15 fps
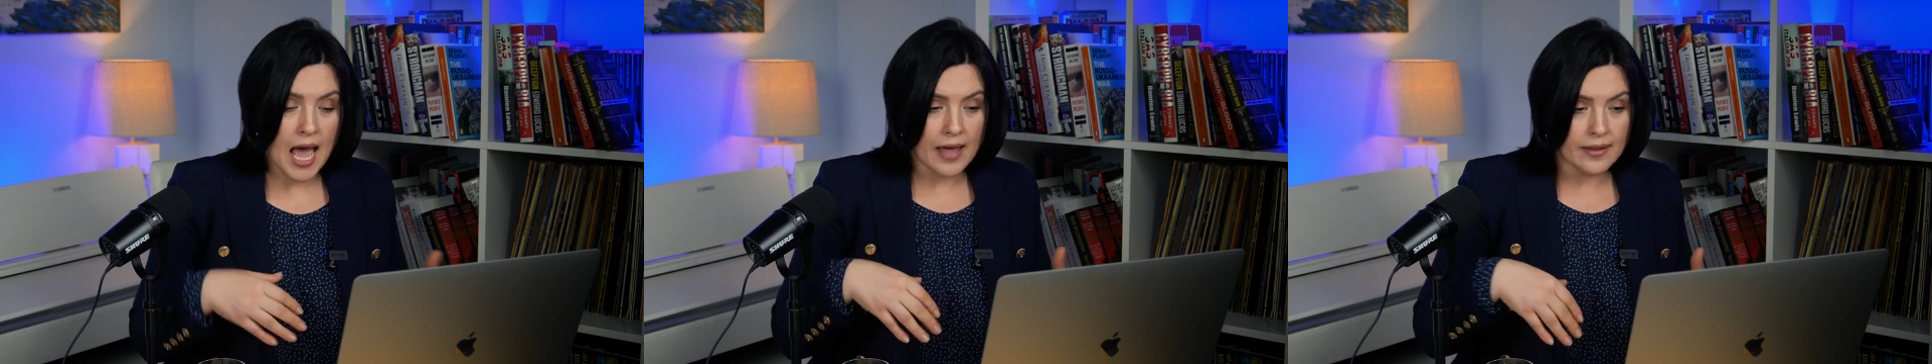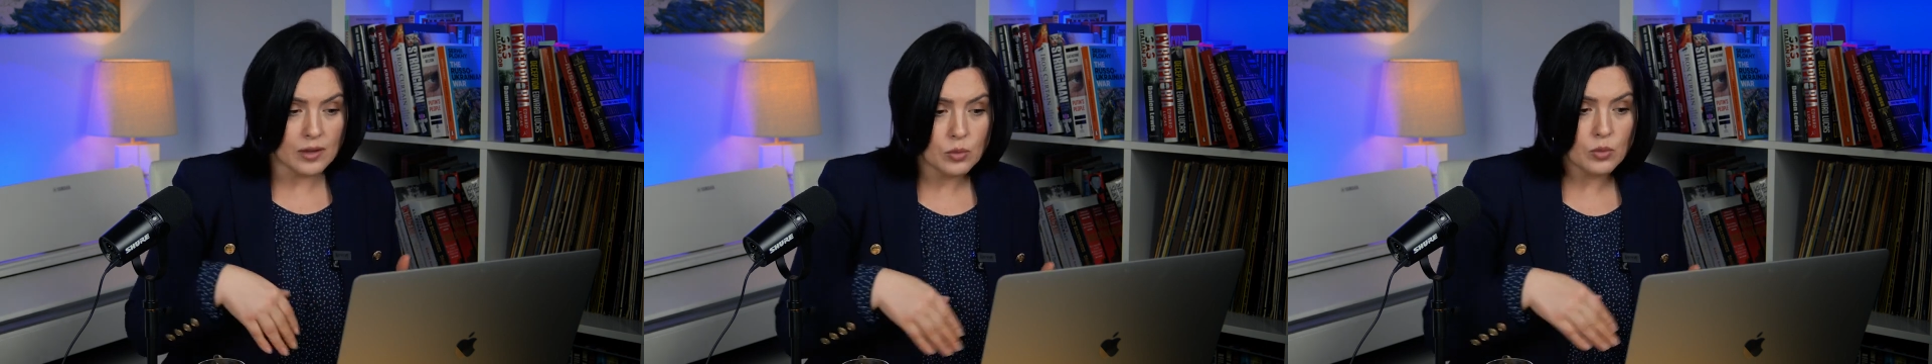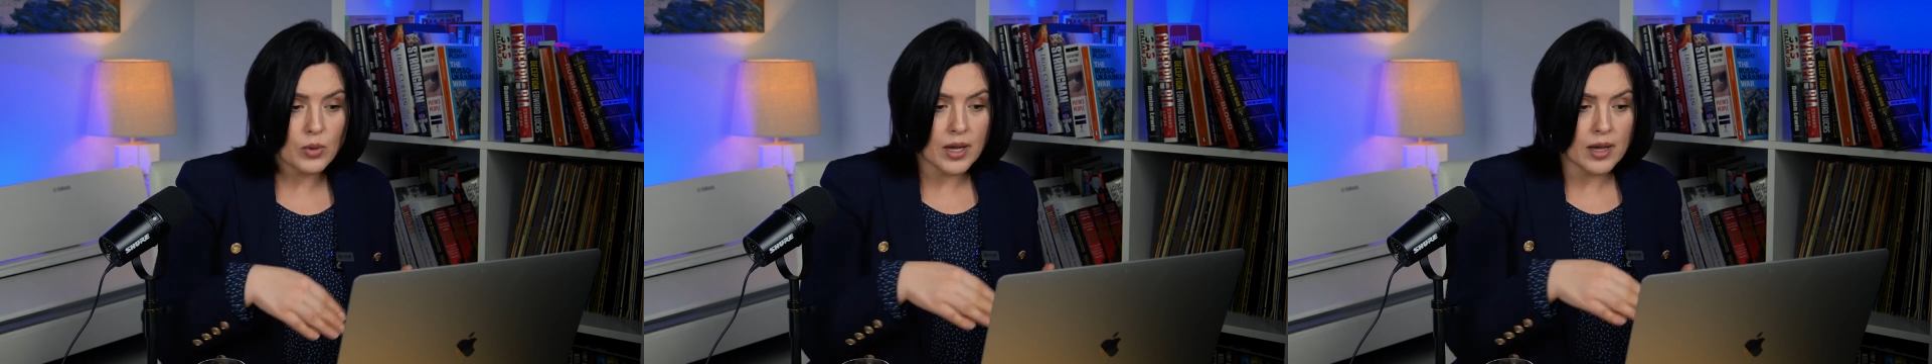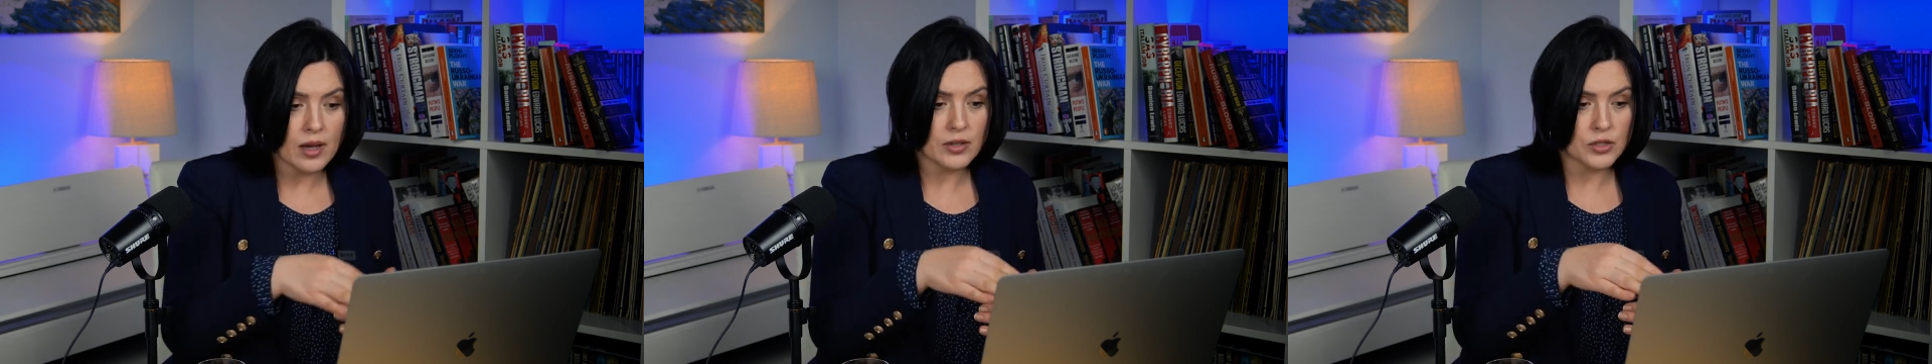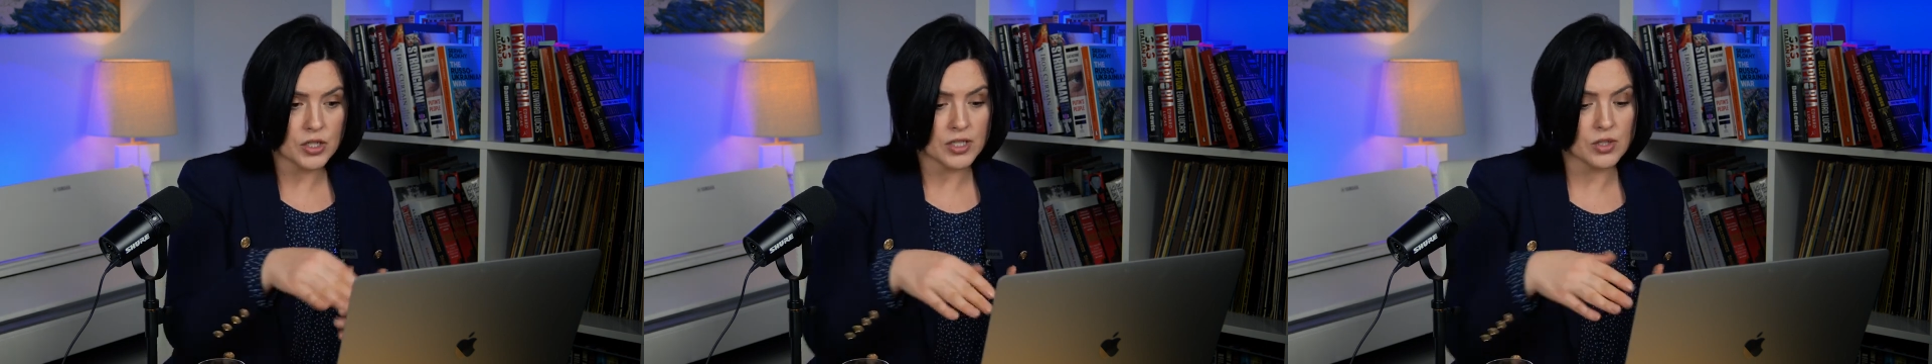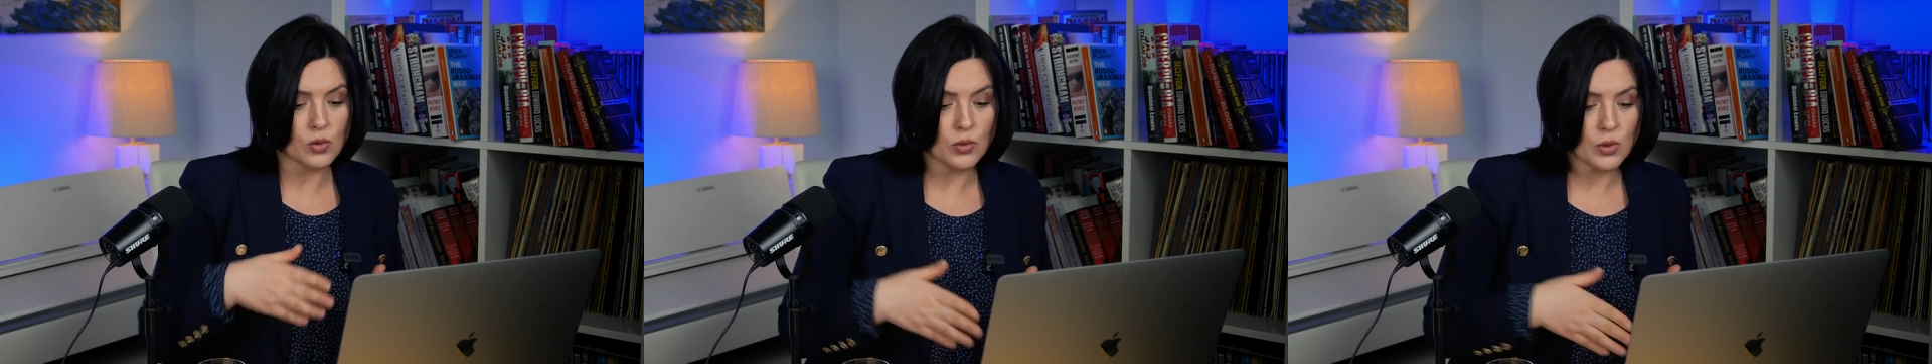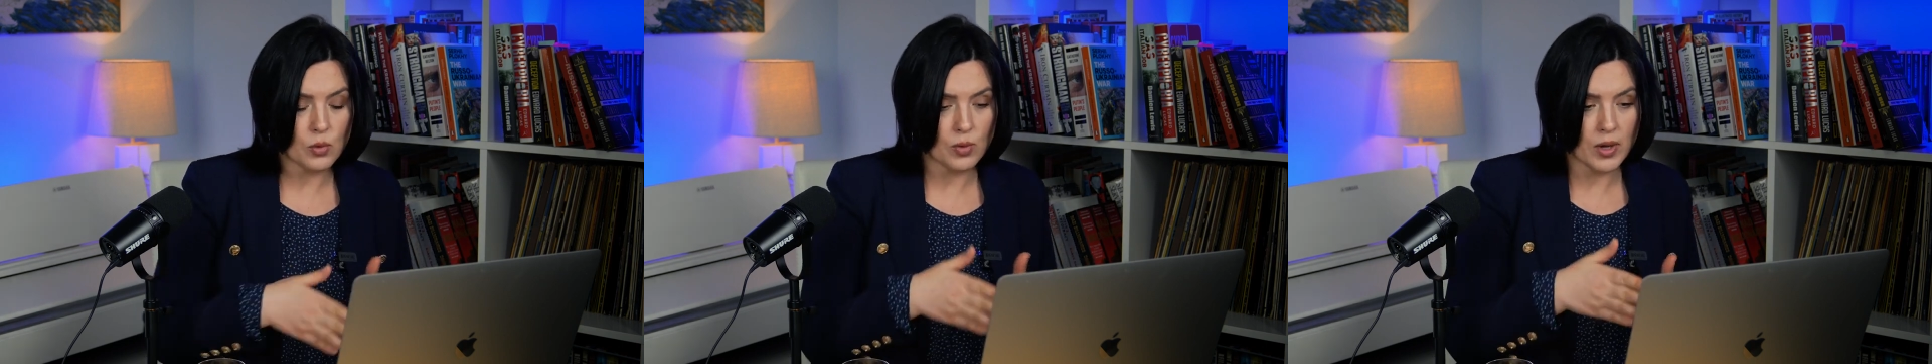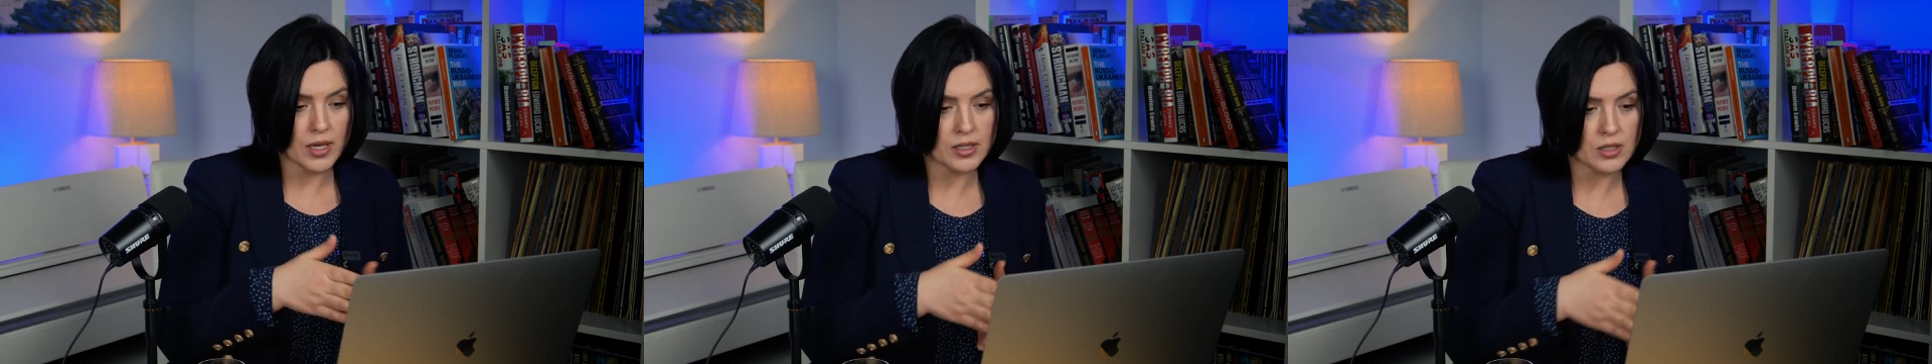and they were just on
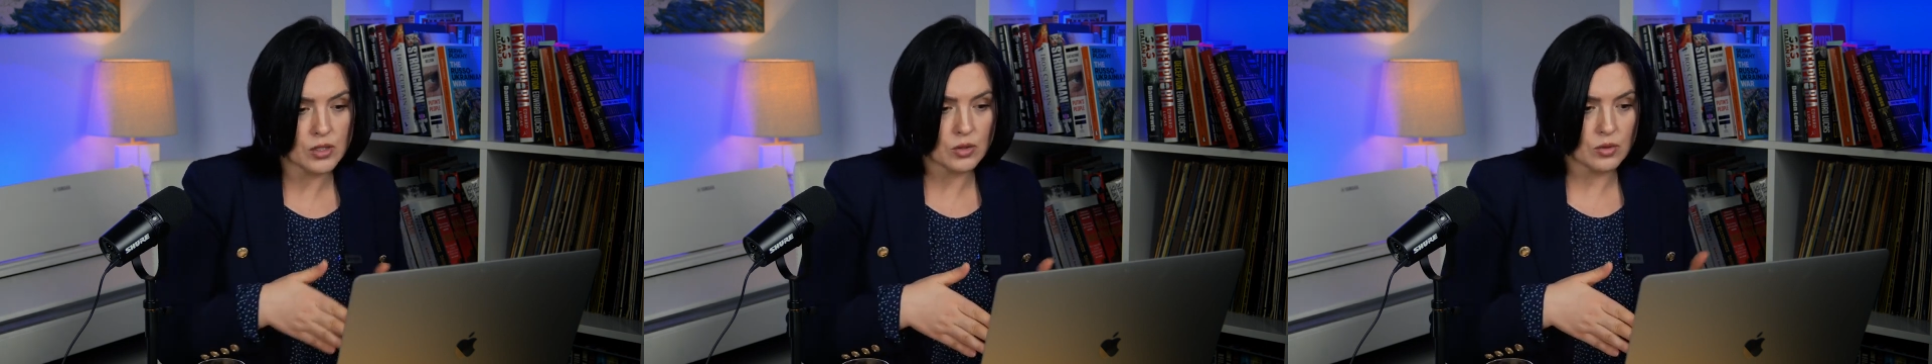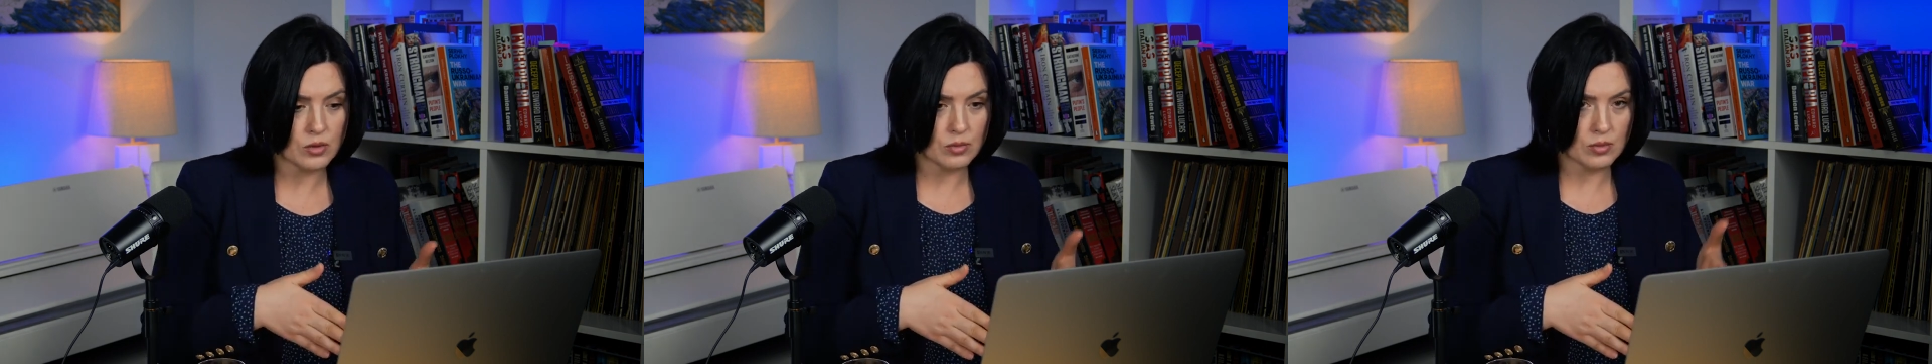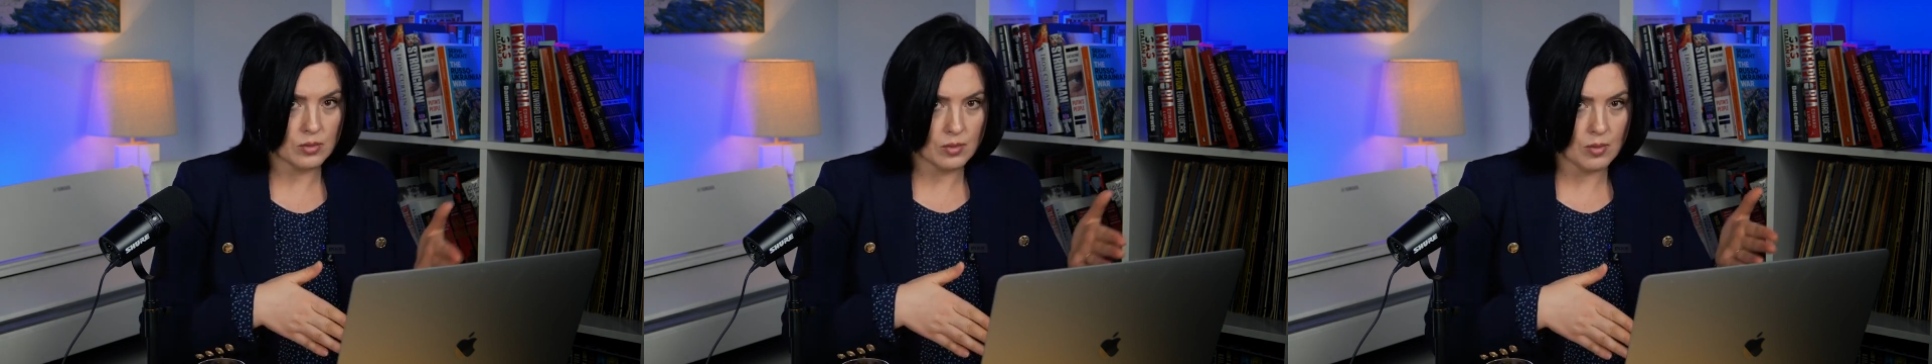the way to